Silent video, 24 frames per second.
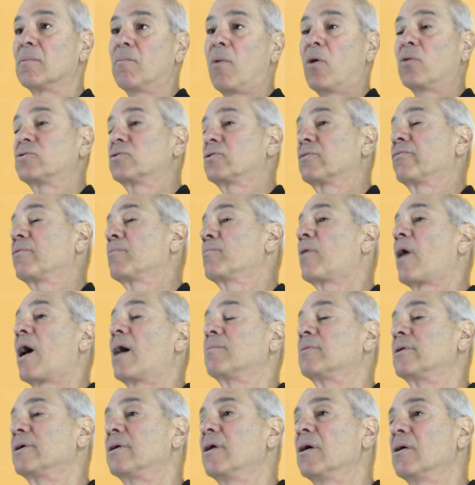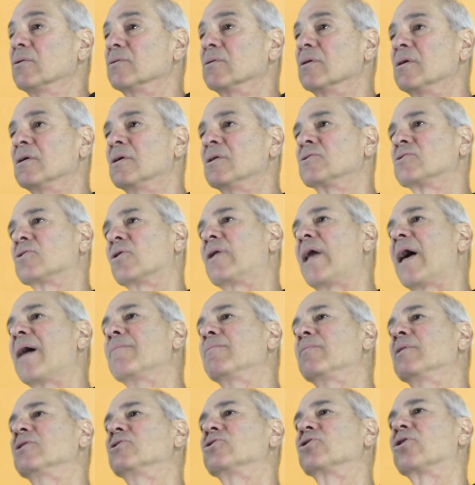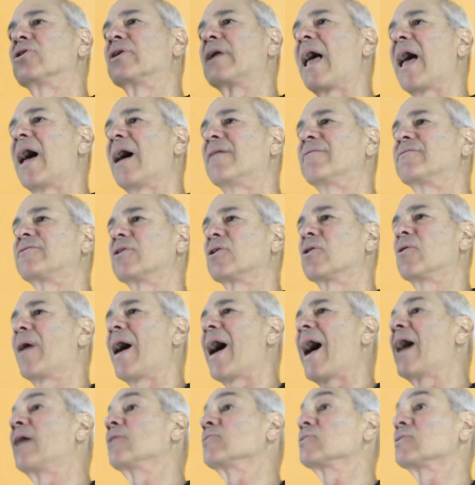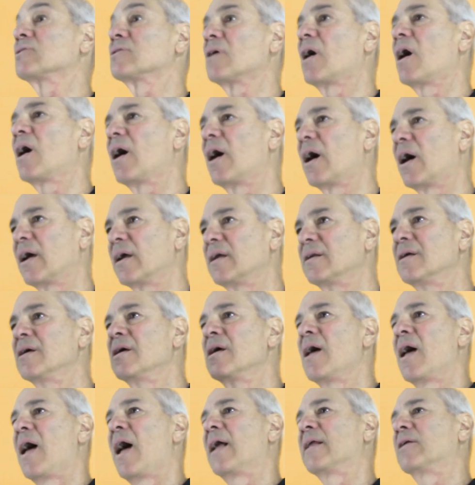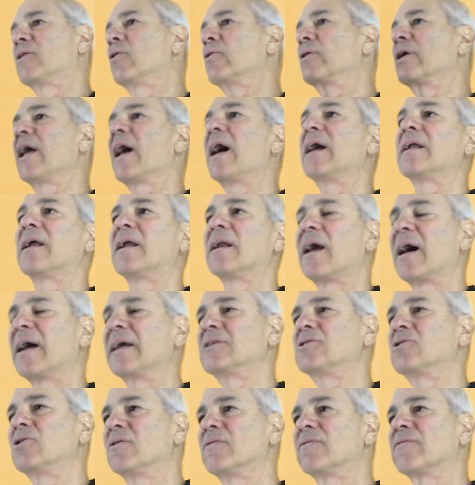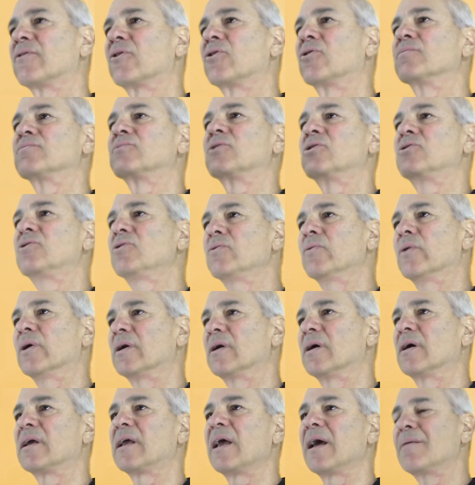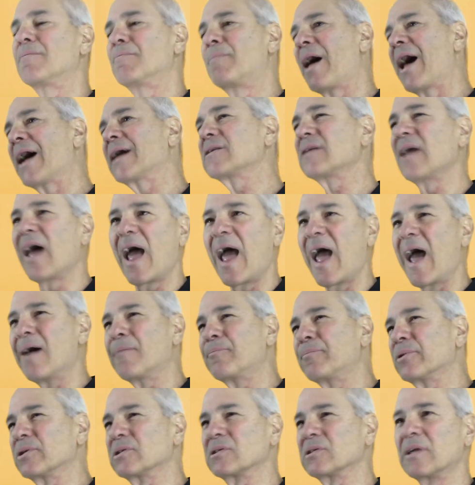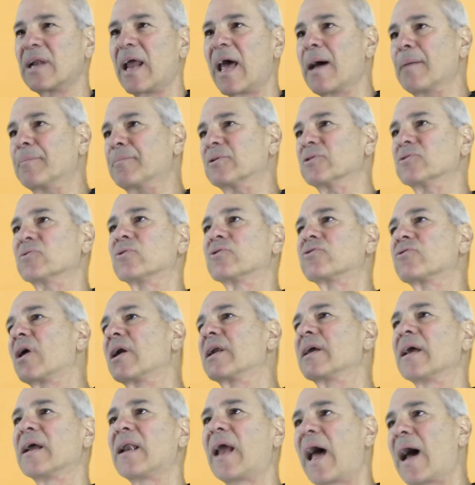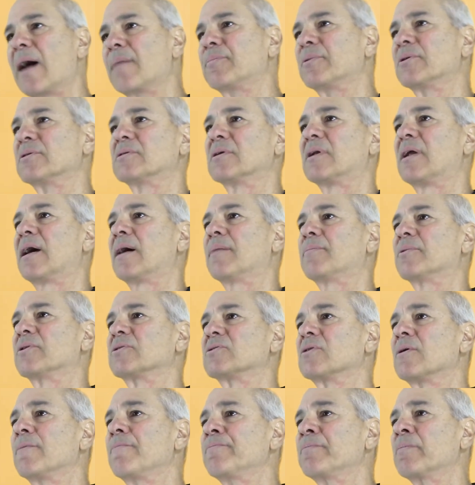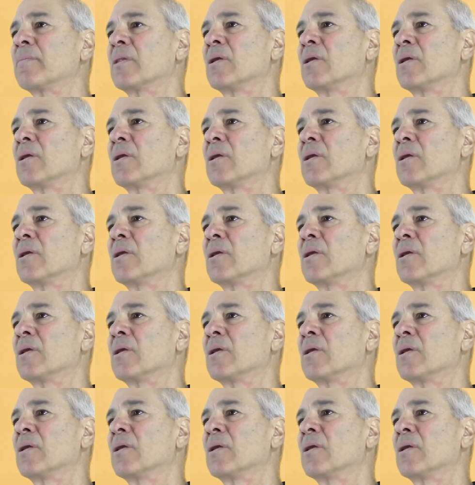Most of them probably don't. So that means you're going to have to go outside and go get an IT firm to do it. Again, back to apples and apples. We're trying to get apples and apples.